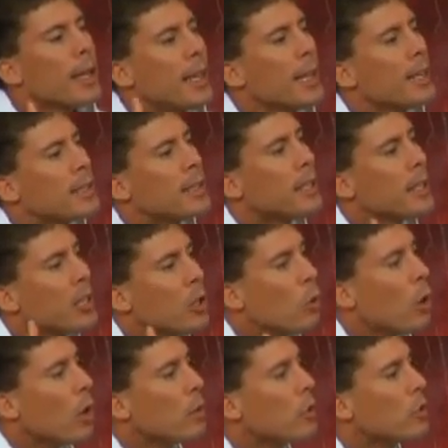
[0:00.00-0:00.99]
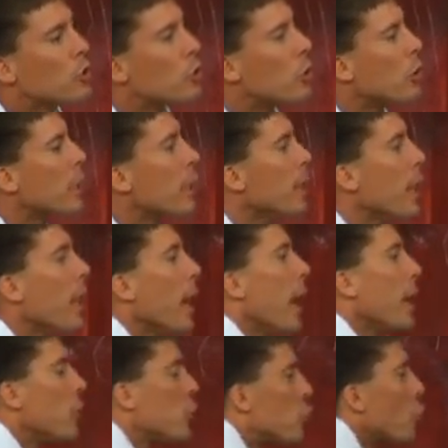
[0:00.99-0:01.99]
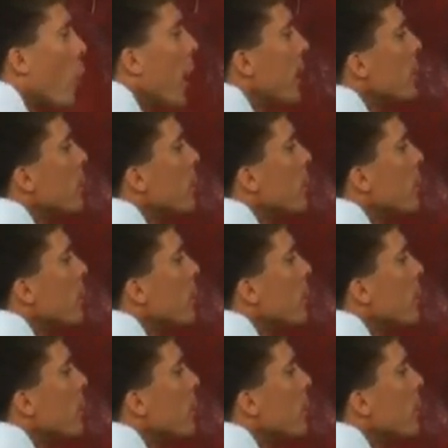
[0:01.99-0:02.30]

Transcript: Continue on the journey and try